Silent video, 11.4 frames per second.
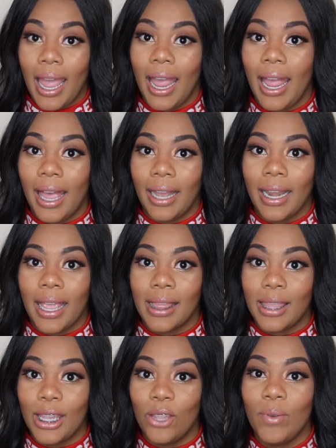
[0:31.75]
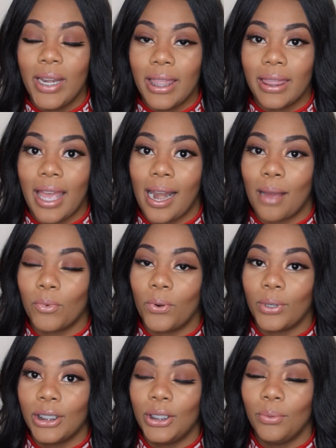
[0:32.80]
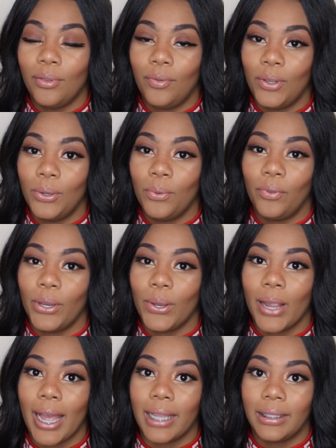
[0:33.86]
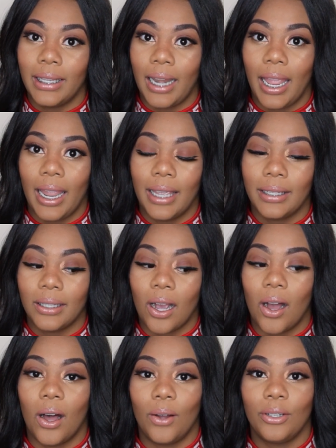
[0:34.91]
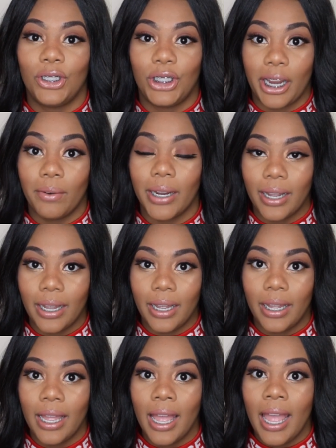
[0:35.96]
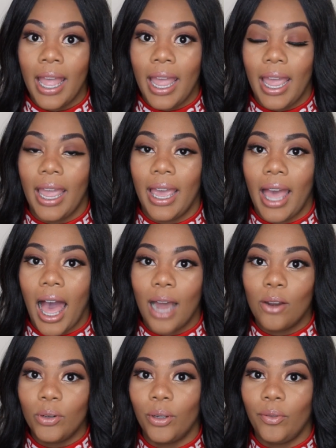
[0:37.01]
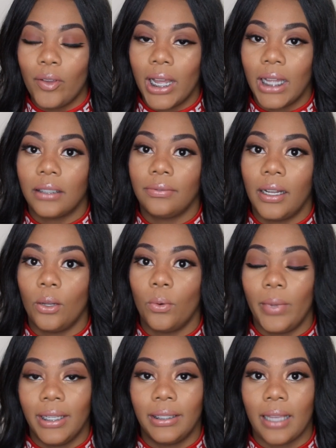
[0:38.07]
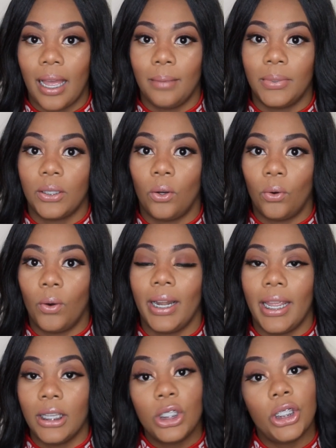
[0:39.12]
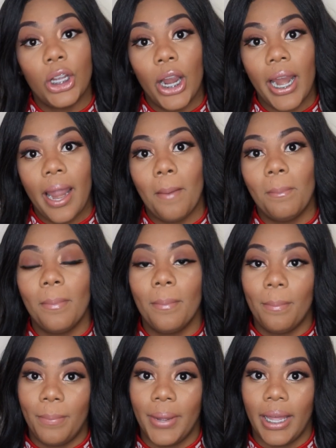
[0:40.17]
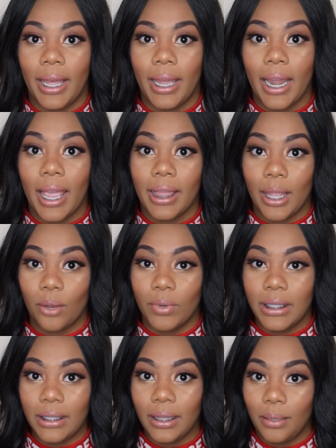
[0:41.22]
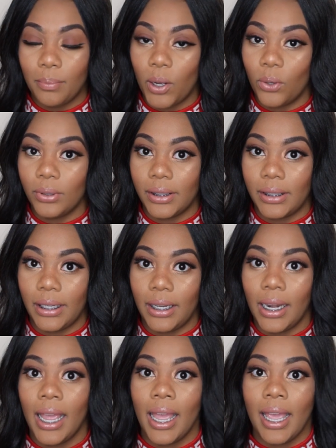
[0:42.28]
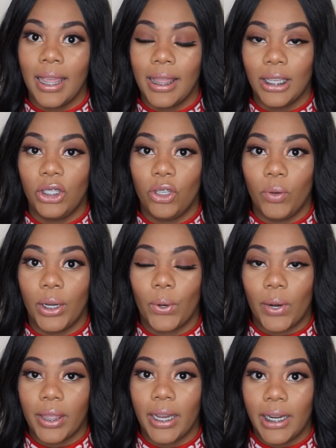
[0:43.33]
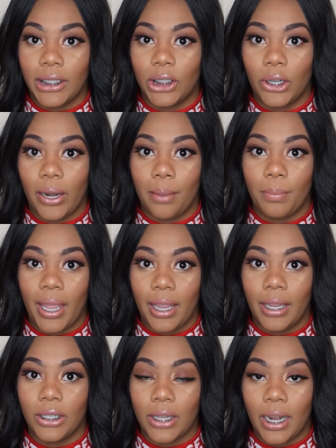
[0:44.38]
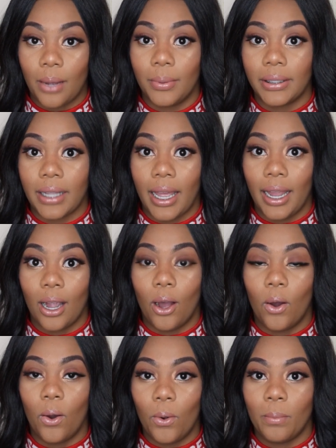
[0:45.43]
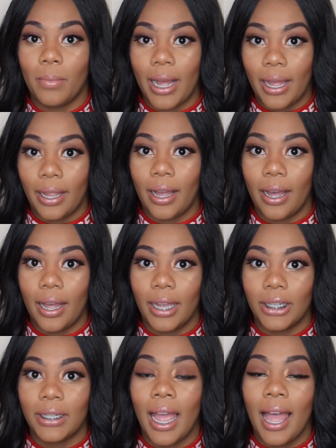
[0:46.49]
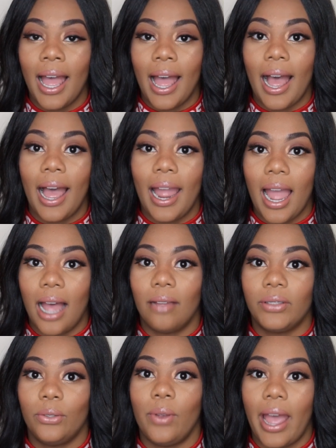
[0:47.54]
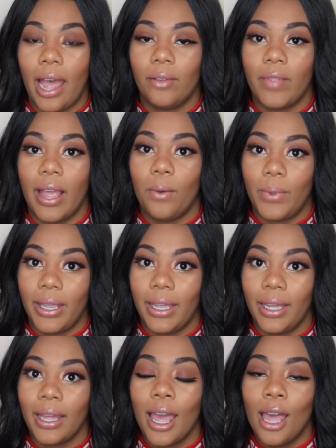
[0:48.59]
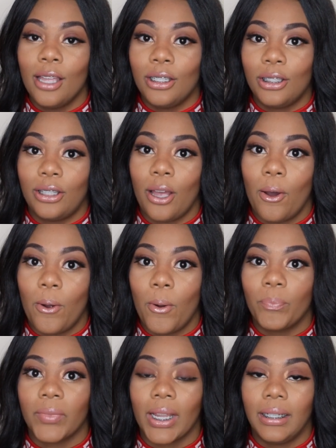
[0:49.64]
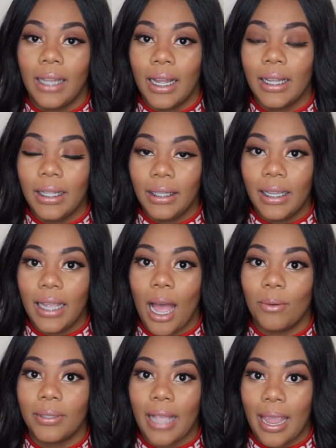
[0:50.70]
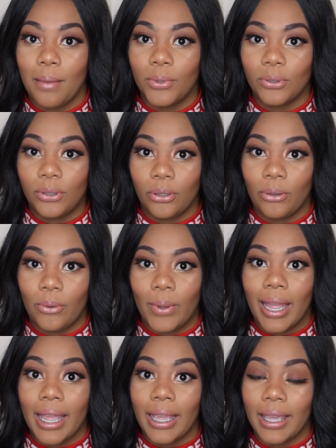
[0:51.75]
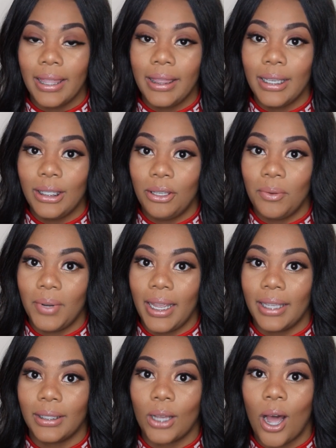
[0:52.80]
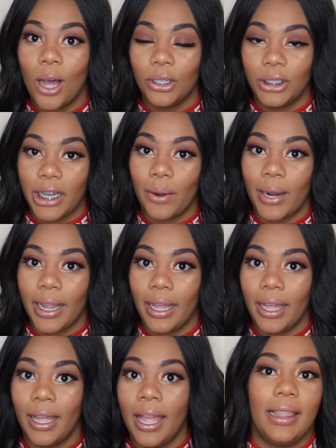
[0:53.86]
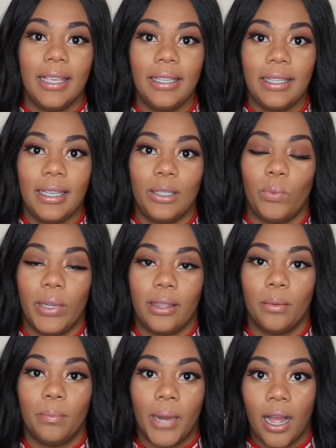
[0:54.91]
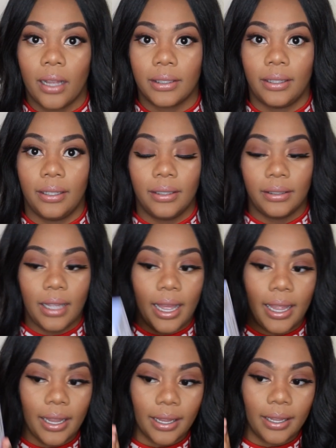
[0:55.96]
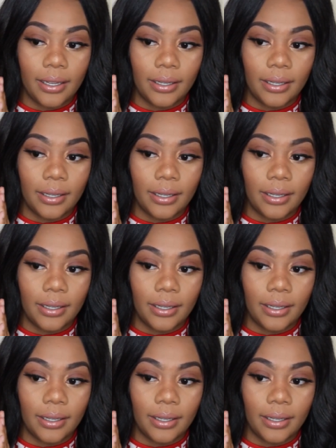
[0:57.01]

And the unit that I'm going to review for you guys today is called Jericka, and I don't know if you guys follow wig types on Instagram, but they recently posted this unit on their Instagram page, and I was like, oh my gosh, I have to have that wig. So luckily I was able to get this unit. It's called Jericka. This is what the box looks like.